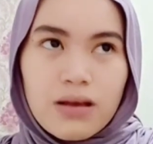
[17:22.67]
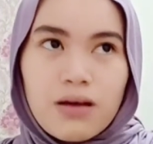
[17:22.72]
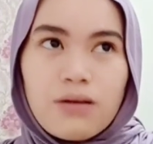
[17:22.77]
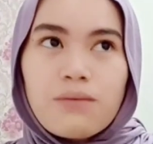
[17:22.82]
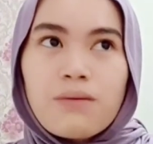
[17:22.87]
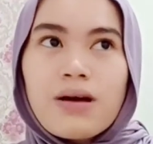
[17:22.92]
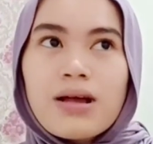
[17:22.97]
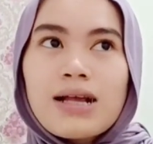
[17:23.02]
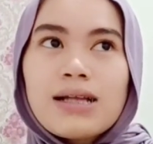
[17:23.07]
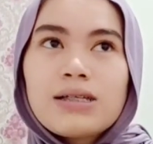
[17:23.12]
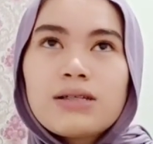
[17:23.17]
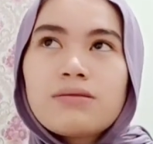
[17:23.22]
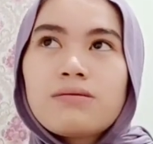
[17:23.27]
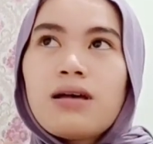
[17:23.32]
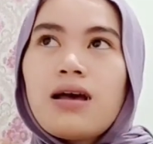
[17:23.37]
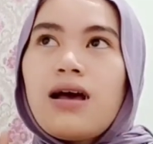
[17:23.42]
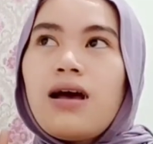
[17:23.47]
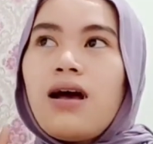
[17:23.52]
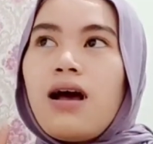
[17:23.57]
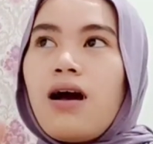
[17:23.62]
when it's
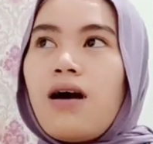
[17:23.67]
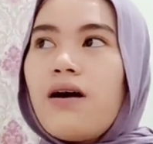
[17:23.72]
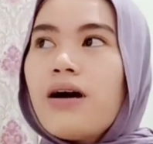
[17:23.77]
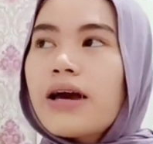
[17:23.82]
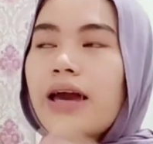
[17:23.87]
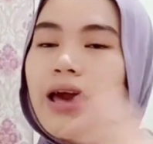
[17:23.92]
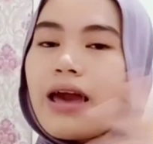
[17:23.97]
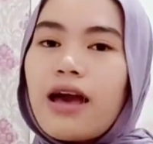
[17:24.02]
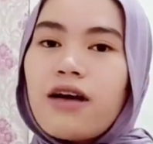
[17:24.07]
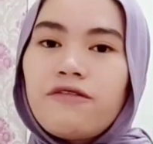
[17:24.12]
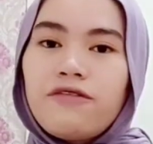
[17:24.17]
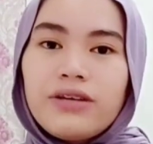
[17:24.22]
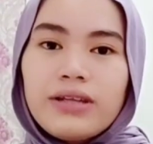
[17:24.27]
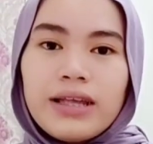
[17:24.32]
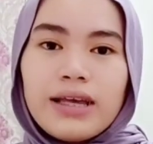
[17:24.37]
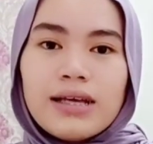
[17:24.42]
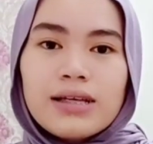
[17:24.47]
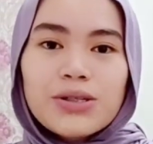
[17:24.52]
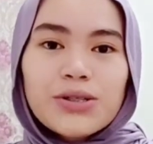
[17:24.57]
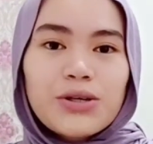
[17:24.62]
okay,
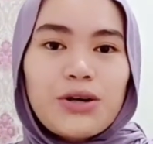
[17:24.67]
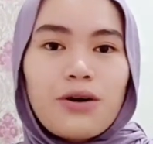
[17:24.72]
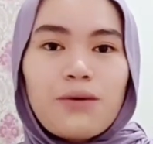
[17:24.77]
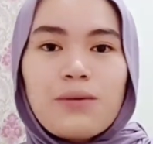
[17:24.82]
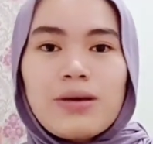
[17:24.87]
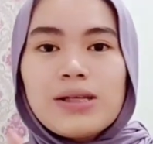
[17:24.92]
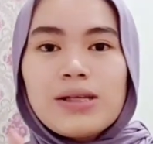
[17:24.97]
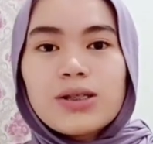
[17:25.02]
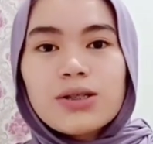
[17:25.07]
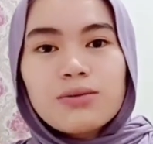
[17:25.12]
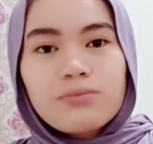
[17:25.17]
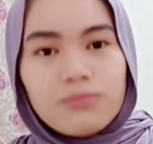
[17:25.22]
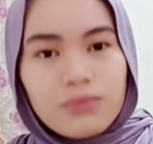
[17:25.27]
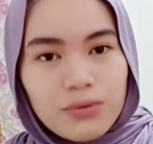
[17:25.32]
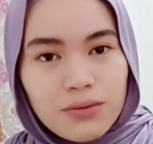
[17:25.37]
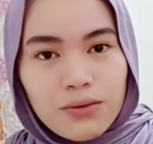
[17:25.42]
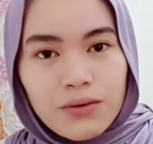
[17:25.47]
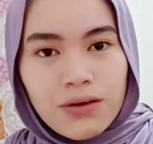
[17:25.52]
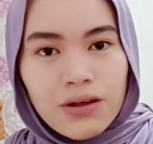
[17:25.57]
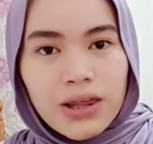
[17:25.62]
everything is going
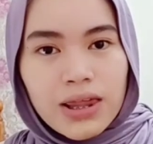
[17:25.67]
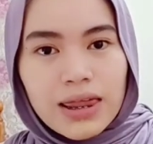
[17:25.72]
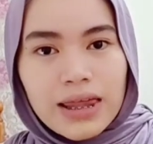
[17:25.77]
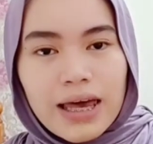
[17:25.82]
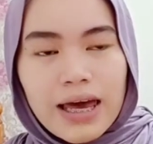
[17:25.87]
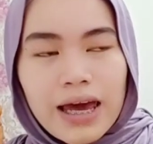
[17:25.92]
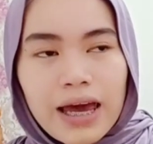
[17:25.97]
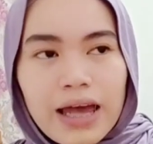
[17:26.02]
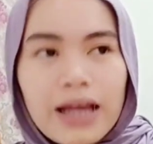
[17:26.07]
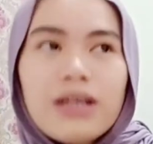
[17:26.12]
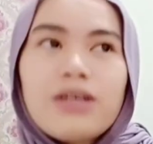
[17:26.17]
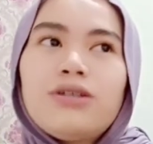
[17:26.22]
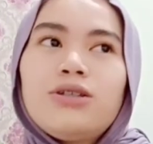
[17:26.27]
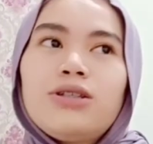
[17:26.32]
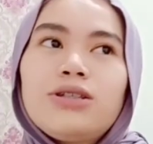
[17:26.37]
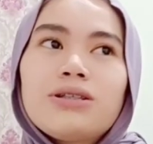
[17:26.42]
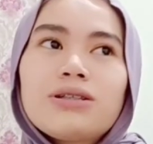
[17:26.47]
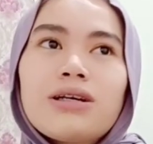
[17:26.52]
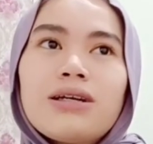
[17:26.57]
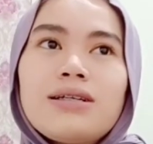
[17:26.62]
smooth and you're
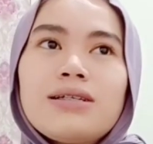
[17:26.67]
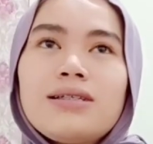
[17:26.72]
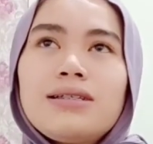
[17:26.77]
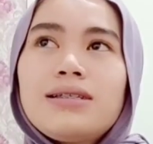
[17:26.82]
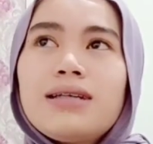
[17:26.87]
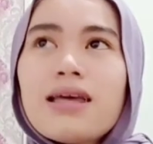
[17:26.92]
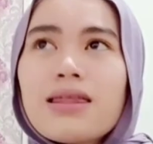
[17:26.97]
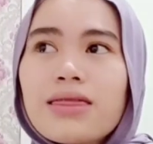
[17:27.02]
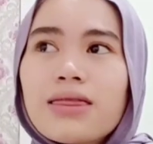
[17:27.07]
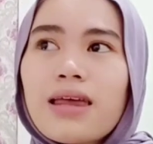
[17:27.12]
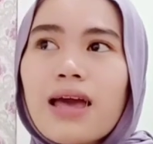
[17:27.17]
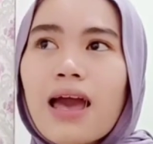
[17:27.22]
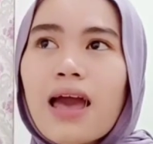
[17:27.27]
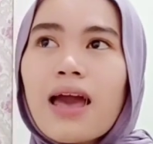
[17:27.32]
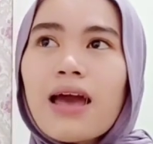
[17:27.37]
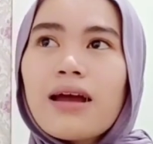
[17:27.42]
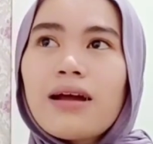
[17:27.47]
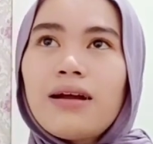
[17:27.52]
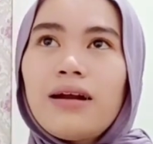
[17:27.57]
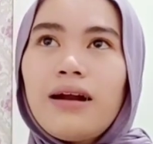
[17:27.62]
just gonna sit
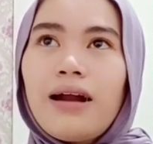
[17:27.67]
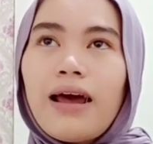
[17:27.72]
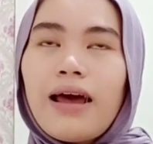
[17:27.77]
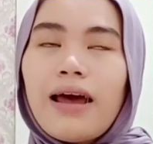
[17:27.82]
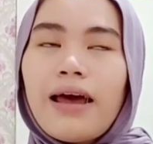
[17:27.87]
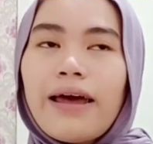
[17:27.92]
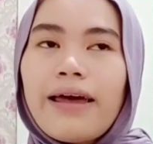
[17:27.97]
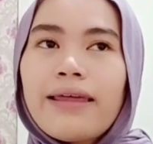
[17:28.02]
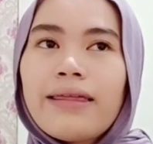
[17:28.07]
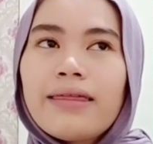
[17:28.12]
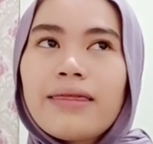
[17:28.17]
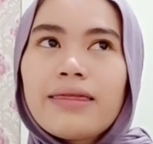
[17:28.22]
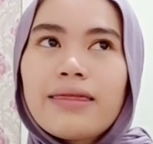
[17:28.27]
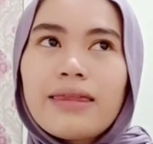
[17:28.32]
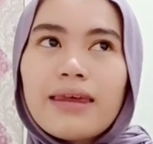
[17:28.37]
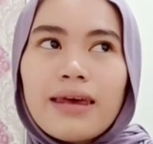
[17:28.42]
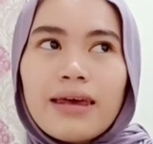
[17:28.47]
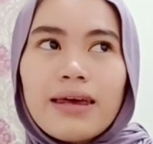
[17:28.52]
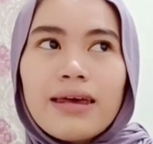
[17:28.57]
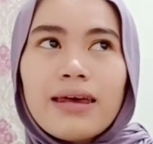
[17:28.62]
there and
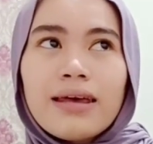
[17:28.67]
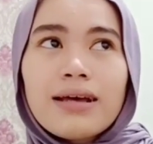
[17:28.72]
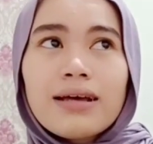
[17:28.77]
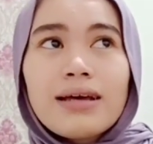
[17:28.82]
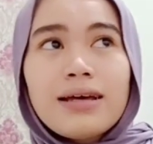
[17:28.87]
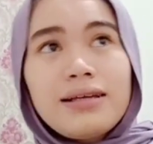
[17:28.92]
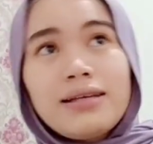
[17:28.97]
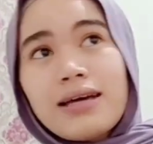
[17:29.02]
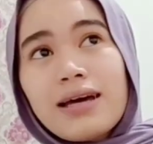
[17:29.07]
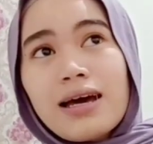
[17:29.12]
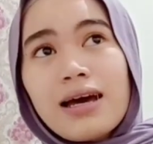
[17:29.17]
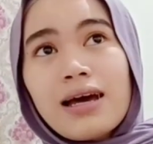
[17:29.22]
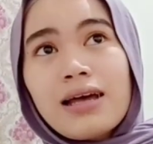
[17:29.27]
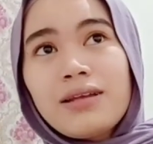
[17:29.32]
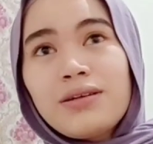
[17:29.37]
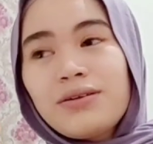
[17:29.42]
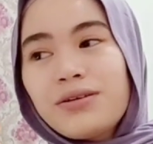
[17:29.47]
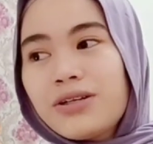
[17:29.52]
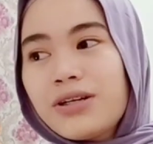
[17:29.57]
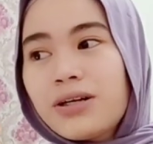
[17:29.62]
think,
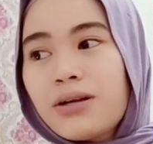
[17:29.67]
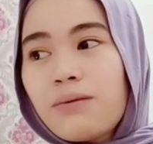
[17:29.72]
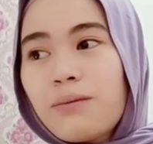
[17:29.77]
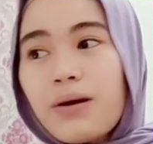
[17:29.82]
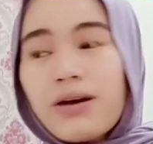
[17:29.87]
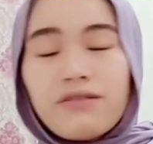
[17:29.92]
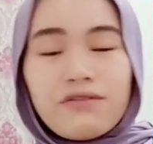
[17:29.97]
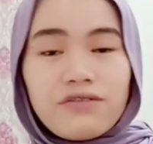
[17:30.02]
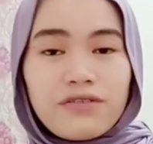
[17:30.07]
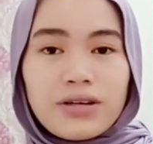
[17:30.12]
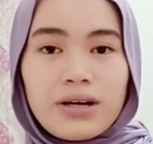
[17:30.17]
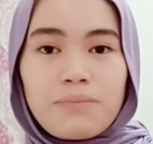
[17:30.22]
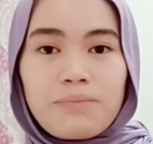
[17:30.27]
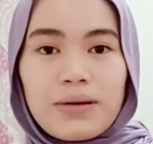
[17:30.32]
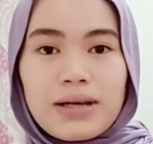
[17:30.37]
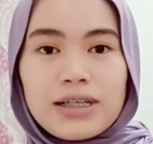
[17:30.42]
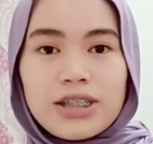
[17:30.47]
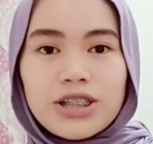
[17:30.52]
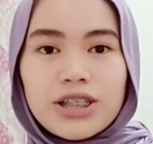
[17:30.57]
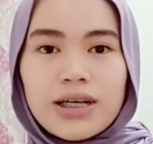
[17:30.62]
ganyan, you're gonna wait for the
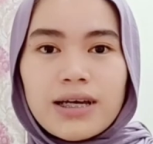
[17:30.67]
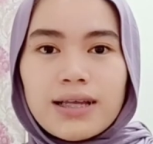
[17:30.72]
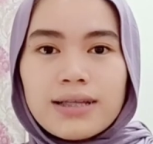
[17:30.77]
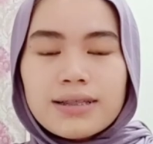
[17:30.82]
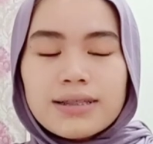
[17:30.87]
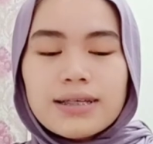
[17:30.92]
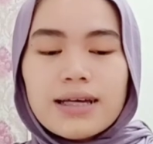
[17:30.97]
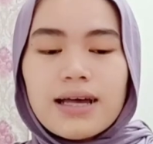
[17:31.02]
patient.